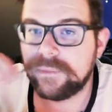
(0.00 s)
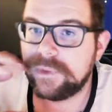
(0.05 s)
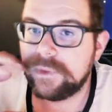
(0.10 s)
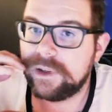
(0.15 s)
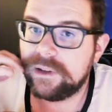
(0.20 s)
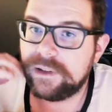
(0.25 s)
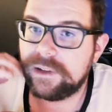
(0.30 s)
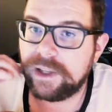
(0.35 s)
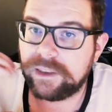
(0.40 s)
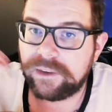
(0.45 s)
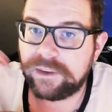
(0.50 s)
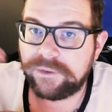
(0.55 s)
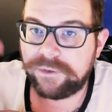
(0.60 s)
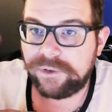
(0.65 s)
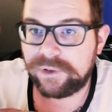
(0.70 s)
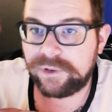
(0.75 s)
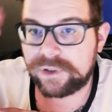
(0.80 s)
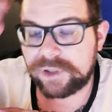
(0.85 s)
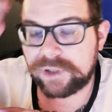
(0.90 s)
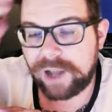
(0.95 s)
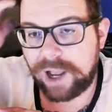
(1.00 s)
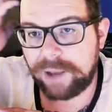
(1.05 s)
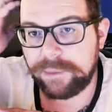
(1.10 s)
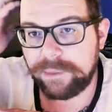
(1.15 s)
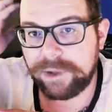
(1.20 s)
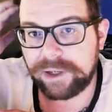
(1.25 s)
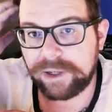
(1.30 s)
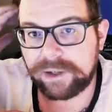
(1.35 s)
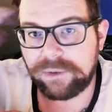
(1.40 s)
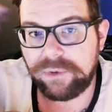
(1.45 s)
Not the first
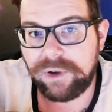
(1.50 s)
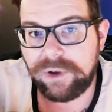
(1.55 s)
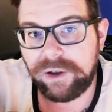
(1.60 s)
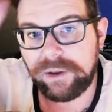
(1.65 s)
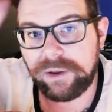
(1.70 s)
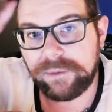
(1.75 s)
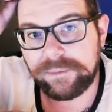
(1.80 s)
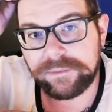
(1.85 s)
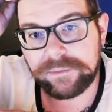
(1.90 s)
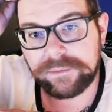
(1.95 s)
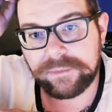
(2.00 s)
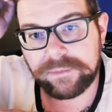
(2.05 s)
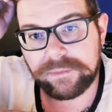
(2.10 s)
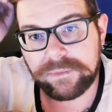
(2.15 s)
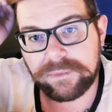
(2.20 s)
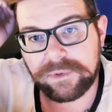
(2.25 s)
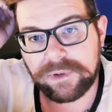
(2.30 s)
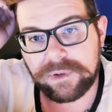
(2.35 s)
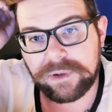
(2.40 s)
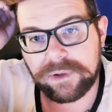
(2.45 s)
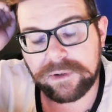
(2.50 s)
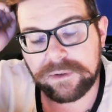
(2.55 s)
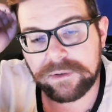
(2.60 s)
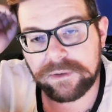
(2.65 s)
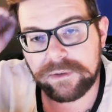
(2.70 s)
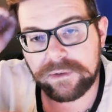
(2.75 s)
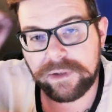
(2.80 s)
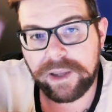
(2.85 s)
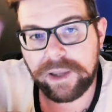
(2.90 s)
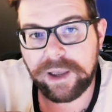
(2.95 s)
comic, well,
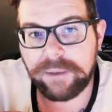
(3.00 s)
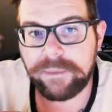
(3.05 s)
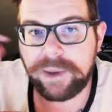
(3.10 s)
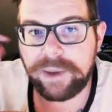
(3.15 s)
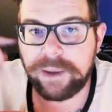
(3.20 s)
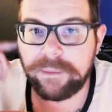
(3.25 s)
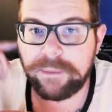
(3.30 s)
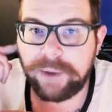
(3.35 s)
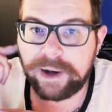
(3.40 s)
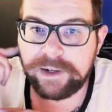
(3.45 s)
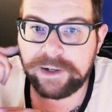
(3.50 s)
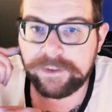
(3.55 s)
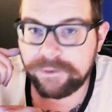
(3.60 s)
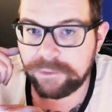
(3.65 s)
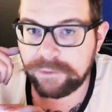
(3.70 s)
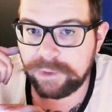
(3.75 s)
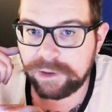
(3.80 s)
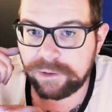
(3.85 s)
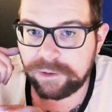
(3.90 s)
yeah, it might even be